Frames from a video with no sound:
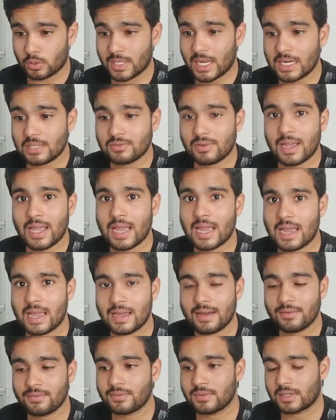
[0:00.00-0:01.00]
That's why I
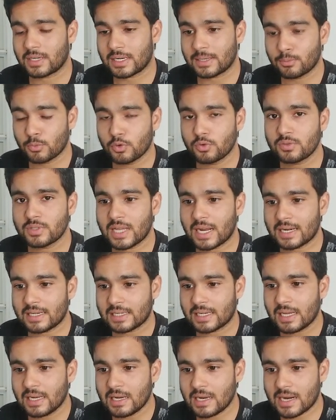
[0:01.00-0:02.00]
have removed that
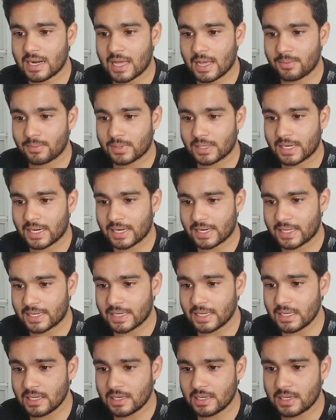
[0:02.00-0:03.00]
null and I am creating
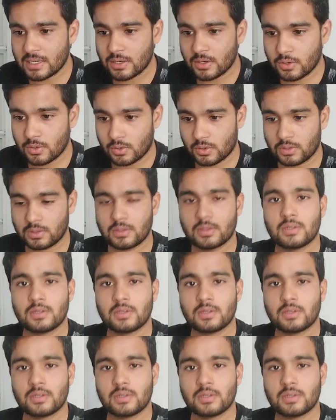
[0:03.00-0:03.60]
a node.